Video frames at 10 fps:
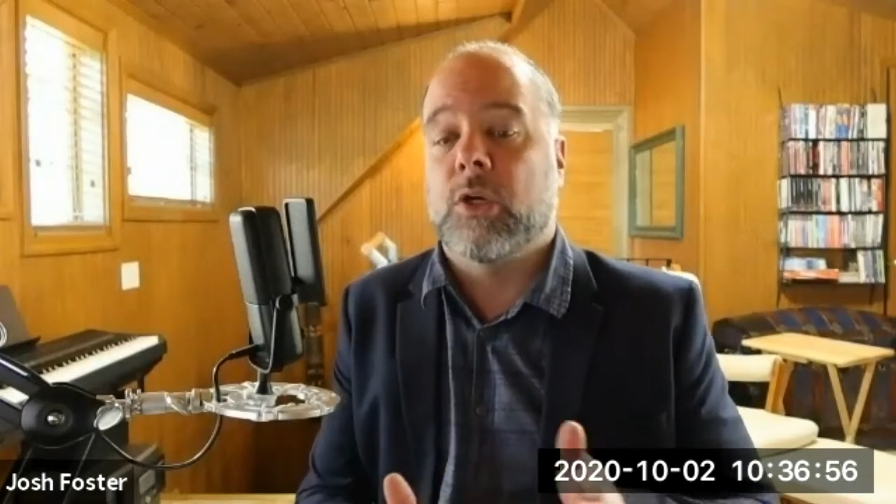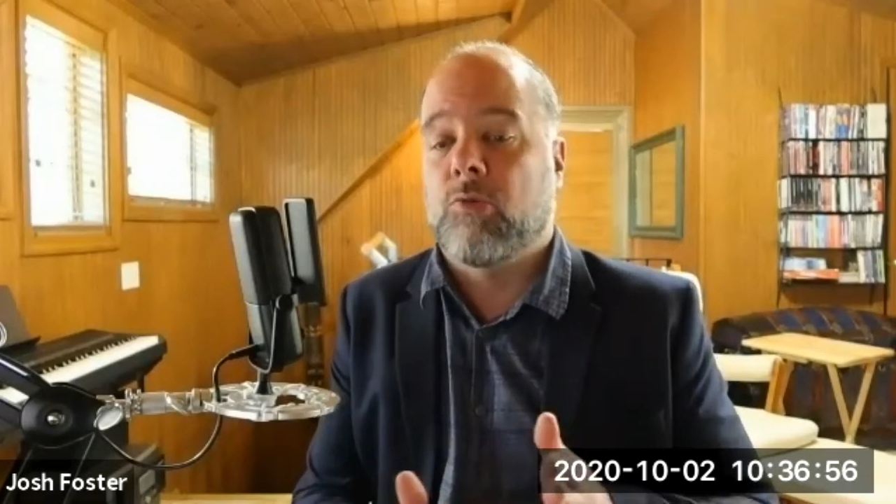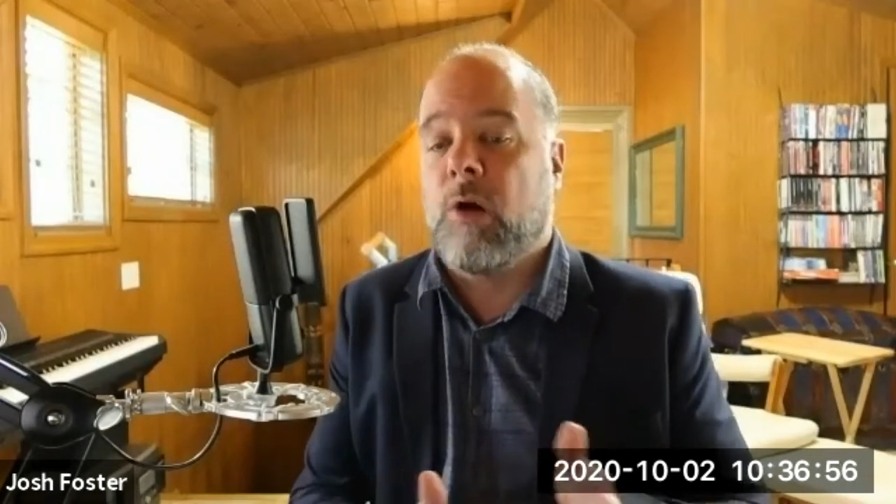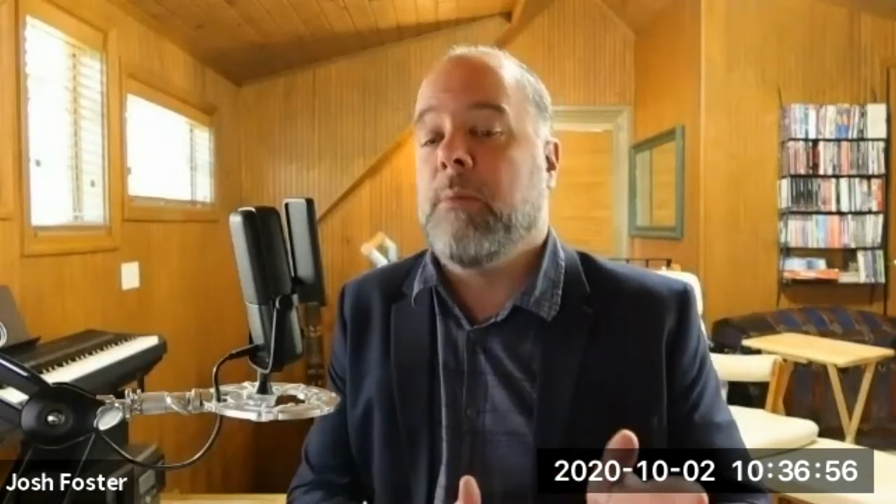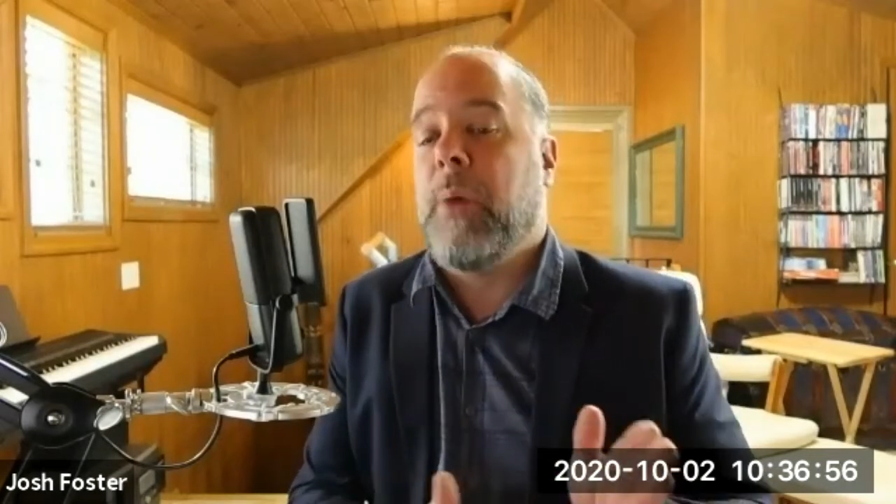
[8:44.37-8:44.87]

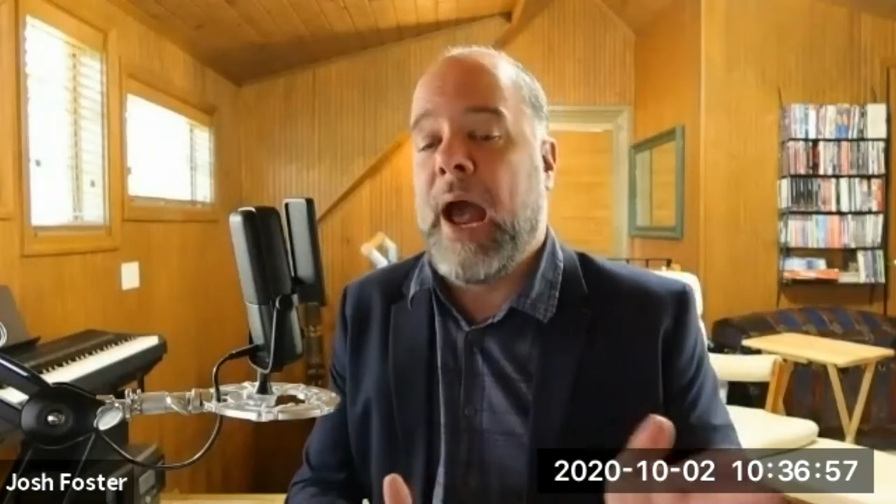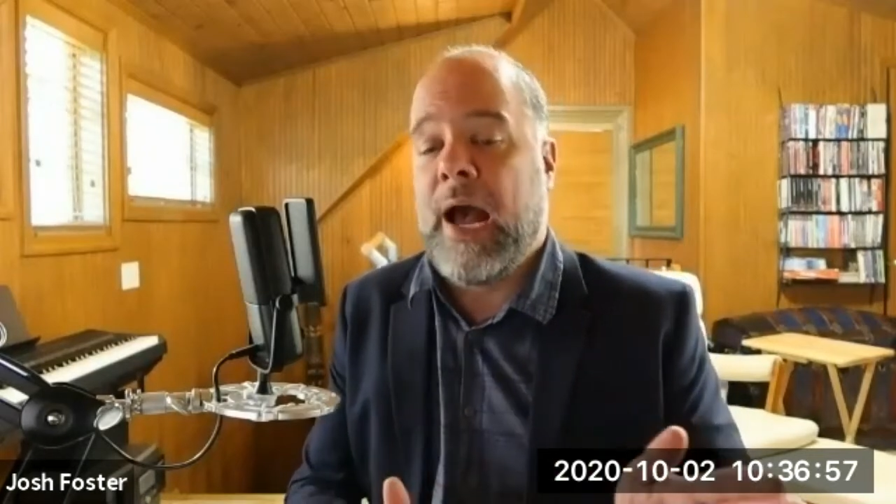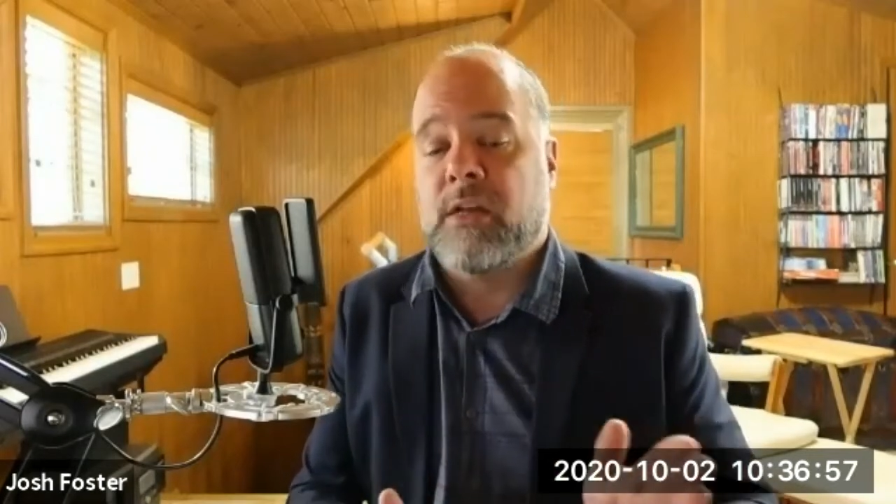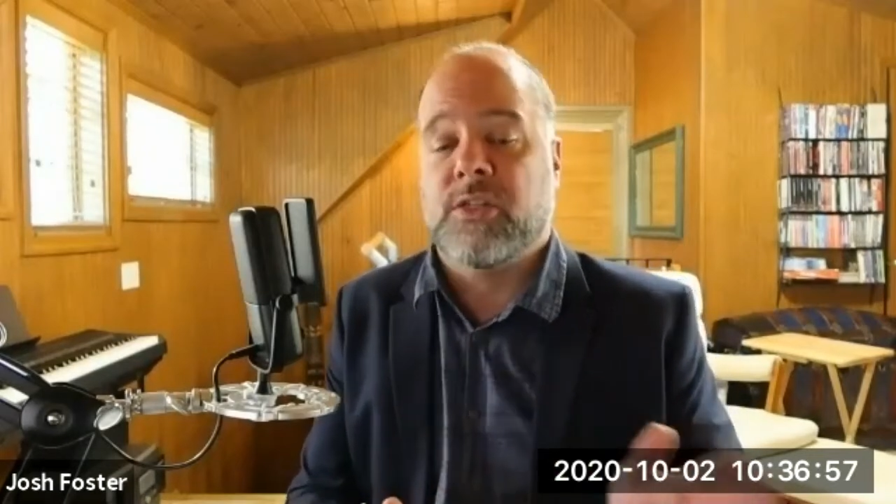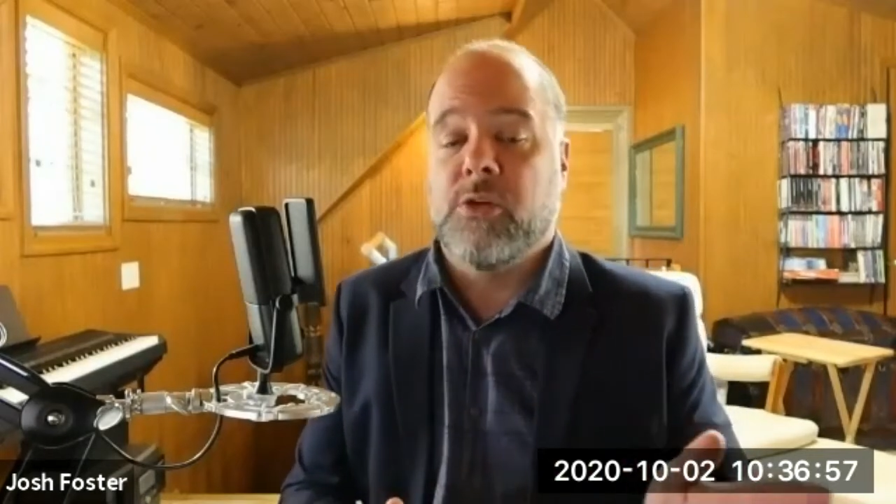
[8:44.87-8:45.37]
that was a
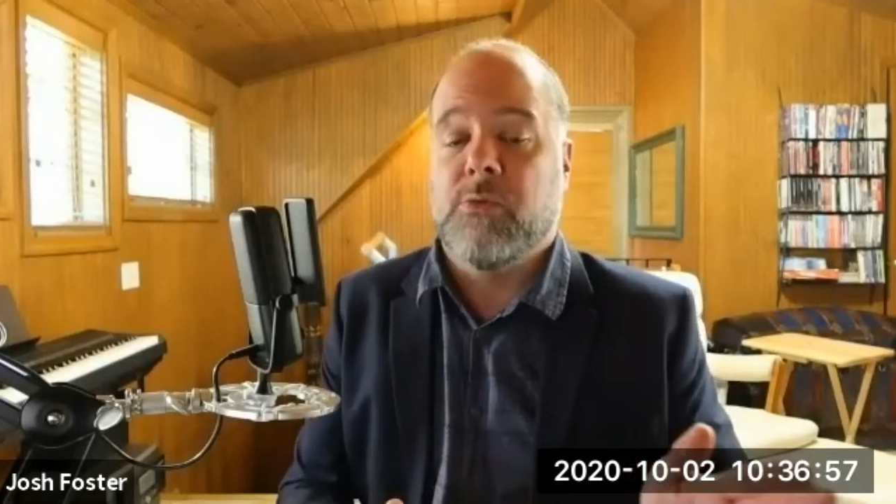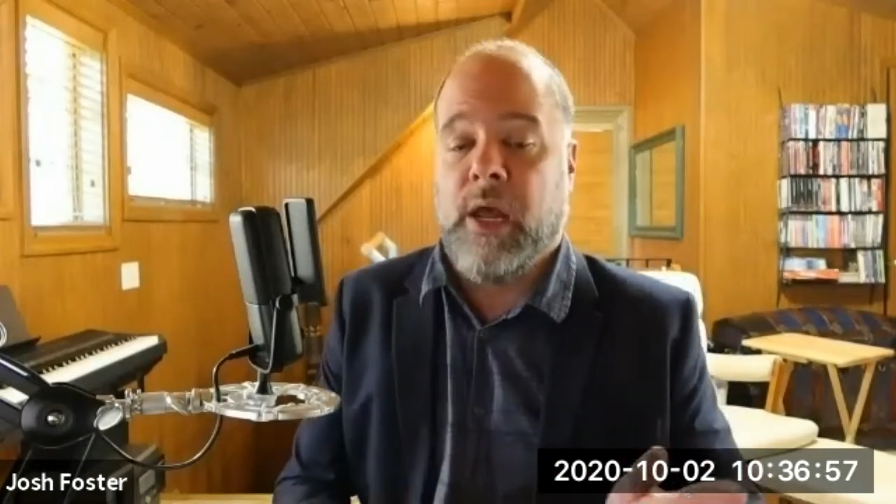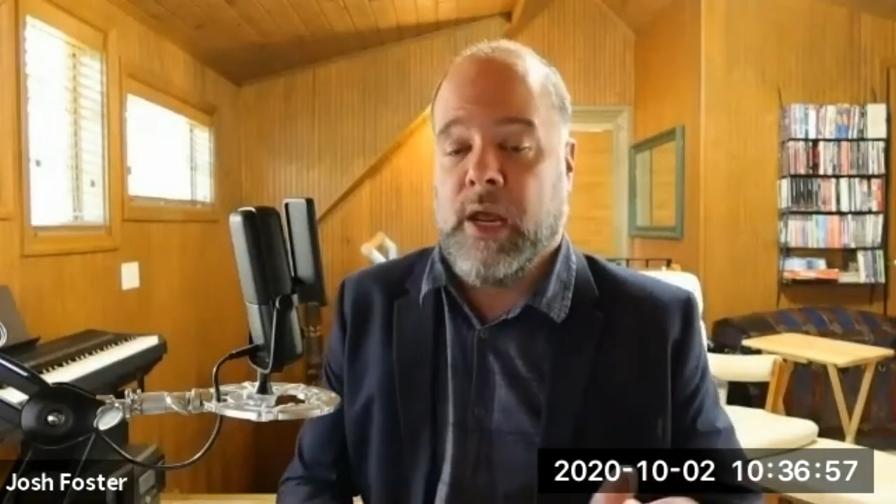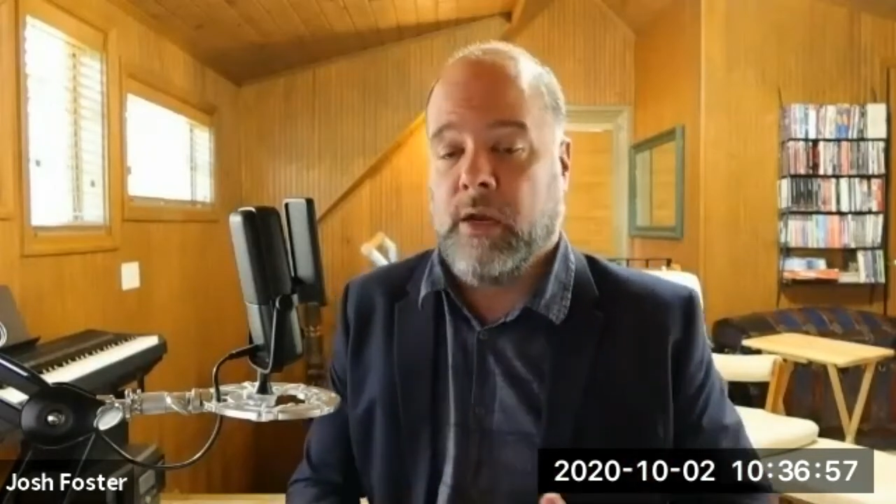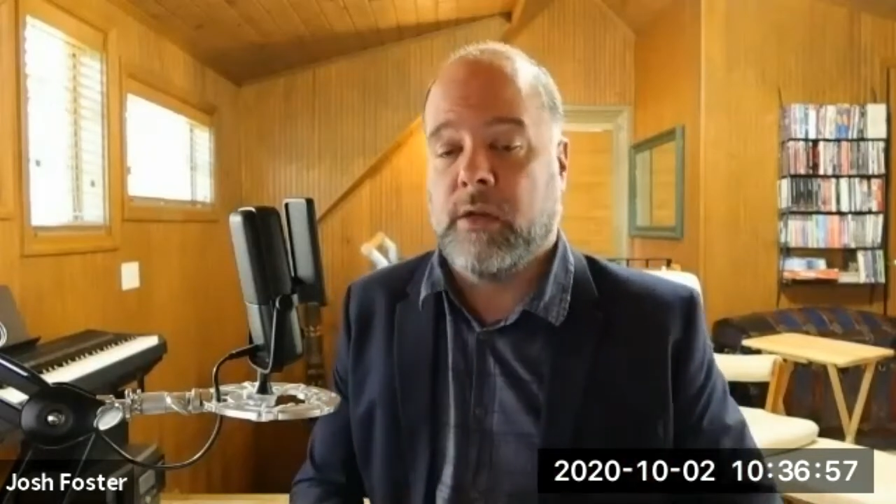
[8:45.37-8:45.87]
great pass you